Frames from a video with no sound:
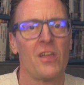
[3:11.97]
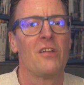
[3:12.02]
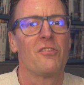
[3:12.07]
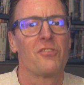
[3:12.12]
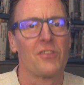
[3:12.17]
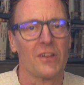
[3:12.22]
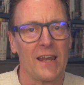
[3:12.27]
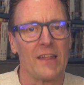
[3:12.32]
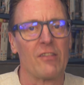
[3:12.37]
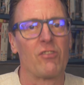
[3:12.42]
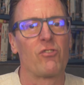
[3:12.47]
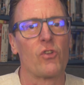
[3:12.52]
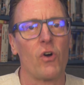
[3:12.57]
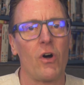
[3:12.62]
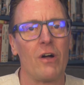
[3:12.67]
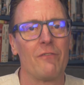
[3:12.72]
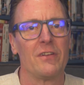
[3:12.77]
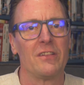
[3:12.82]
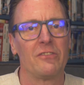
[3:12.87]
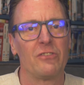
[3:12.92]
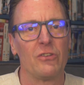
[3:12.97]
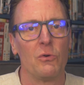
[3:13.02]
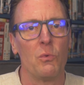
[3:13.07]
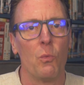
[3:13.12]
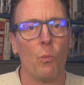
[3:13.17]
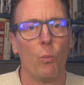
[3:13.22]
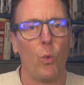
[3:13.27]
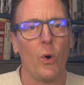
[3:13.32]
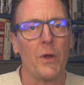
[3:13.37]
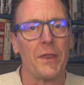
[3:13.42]
so let's dive into
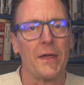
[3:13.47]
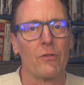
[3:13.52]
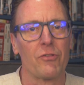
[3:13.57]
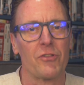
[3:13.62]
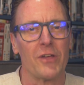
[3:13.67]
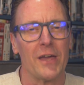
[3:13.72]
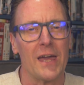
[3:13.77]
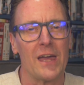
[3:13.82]
what else it